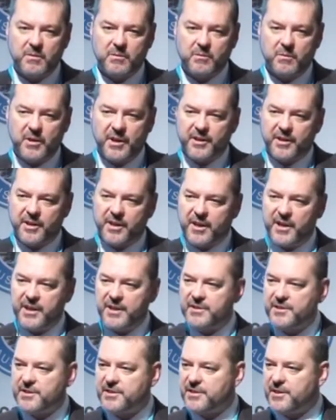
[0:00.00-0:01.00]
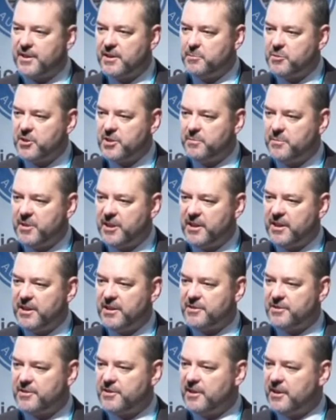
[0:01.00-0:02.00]
One of the keys, it seems to me,
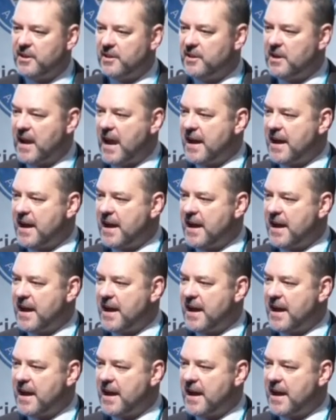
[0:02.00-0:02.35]
is the